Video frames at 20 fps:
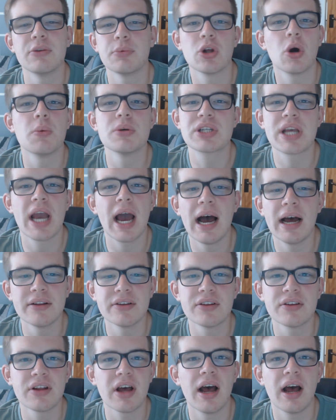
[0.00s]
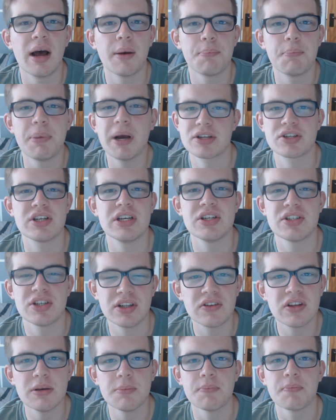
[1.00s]
we'd always get handed a
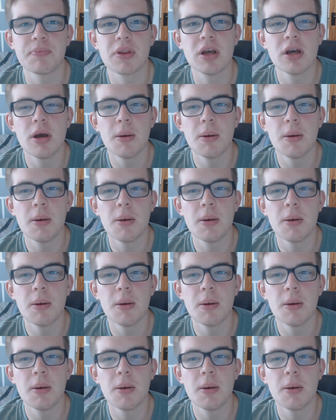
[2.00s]
piss-easy team.